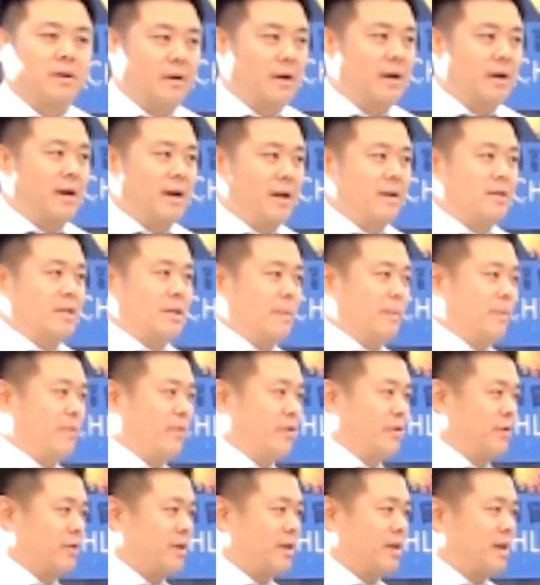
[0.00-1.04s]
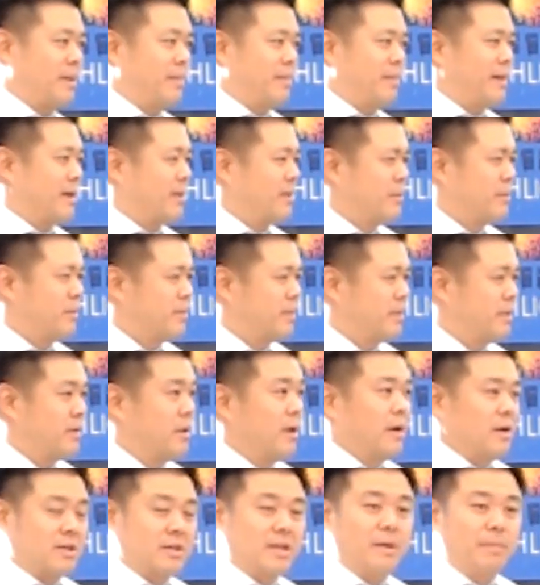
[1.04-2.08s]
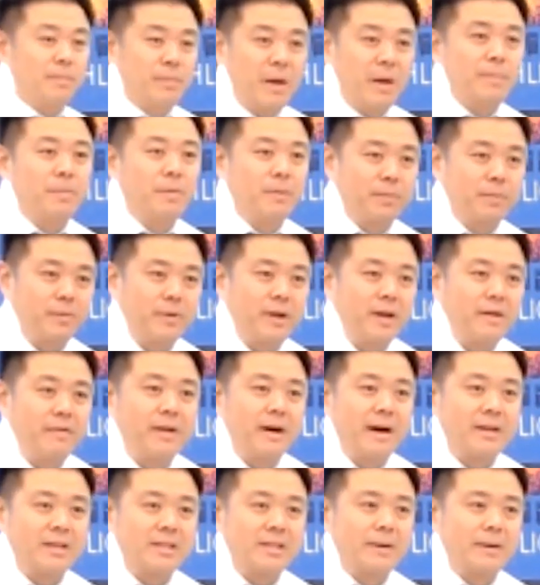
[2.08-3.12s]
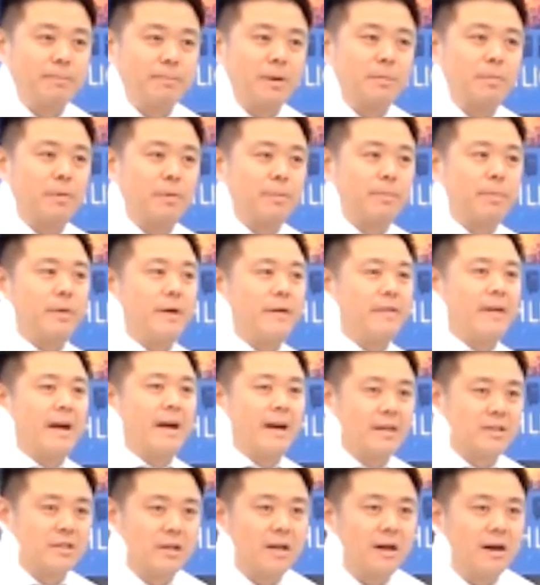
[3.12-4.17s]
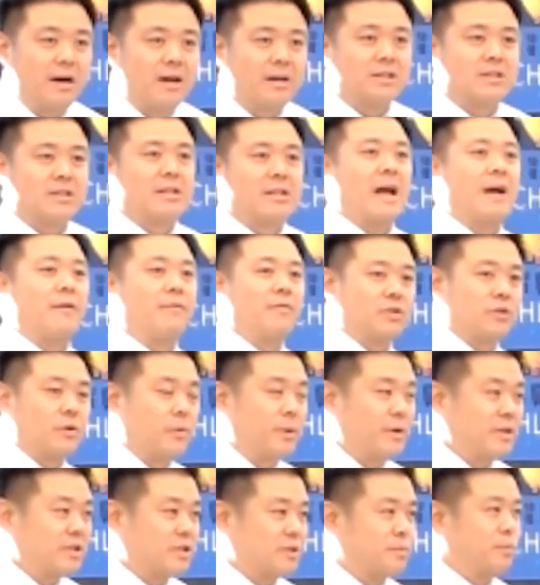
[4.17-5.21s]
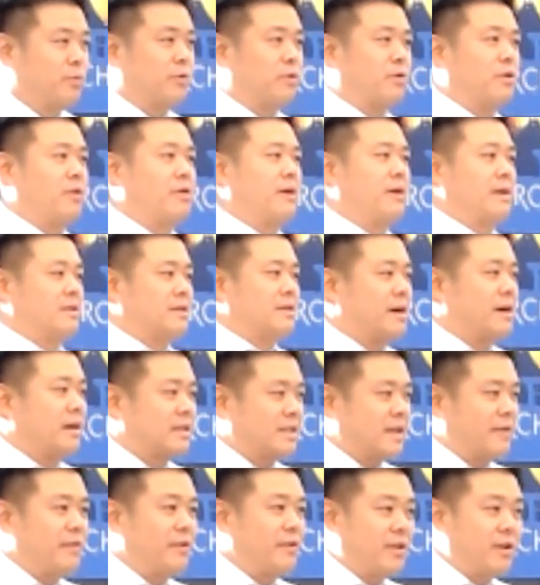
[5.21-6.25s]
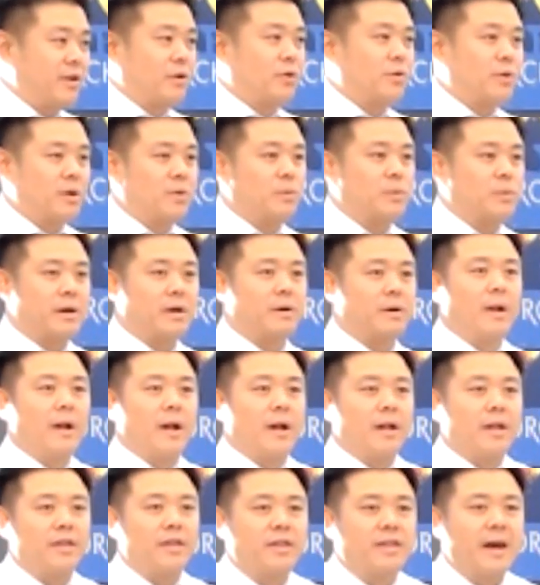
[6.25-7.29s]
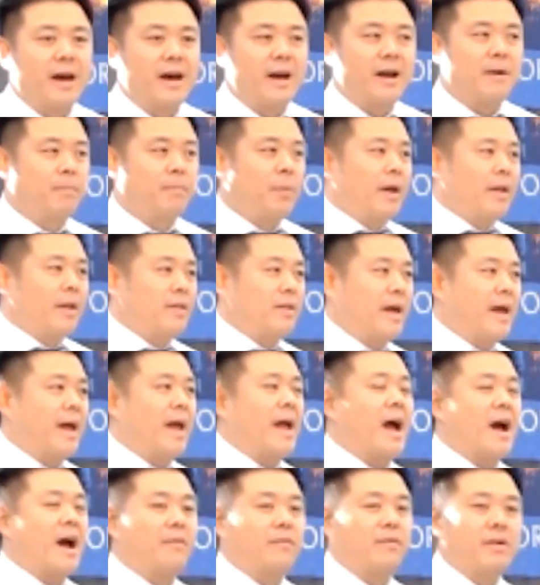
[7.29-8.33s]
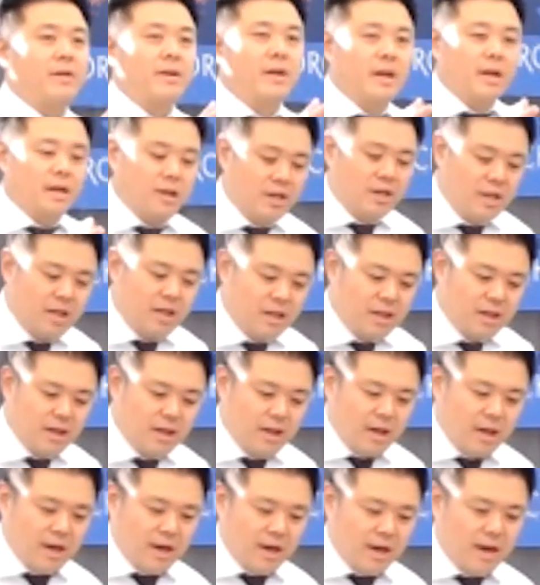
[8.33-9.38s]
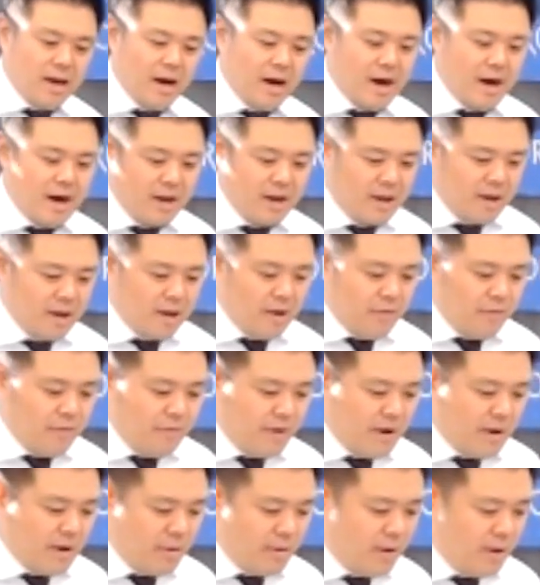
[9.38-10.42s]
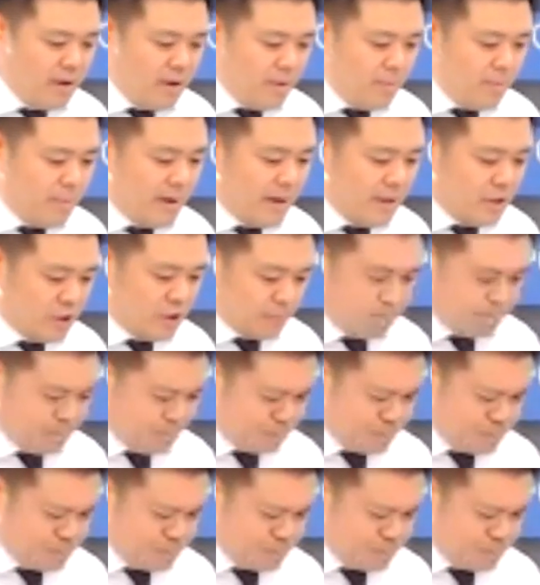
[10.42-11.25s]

And some of you are looking at me like, oh, what? Some people believe that. Some people believe that as long as life is going smoothly, as long as everything going well, then they haven't needed God very much.